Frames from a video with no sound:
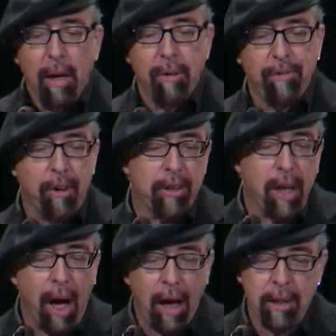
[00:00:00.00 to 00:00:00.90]
refers
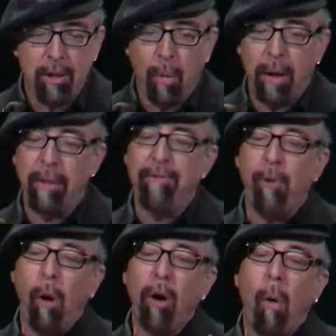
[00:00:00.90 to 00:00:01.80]
to Oz as one of the
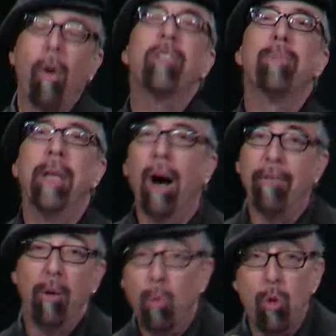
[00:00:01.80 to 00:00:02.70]
four horsemen of
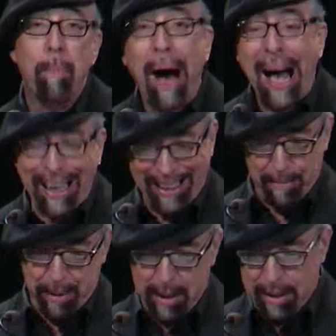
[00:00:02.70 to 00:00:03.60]
the
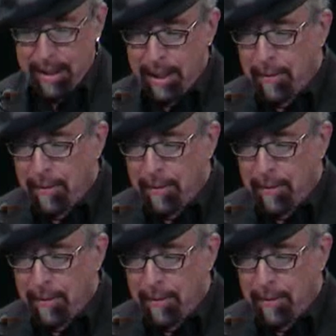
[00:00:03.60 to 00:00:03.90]
Woo-pocalypse,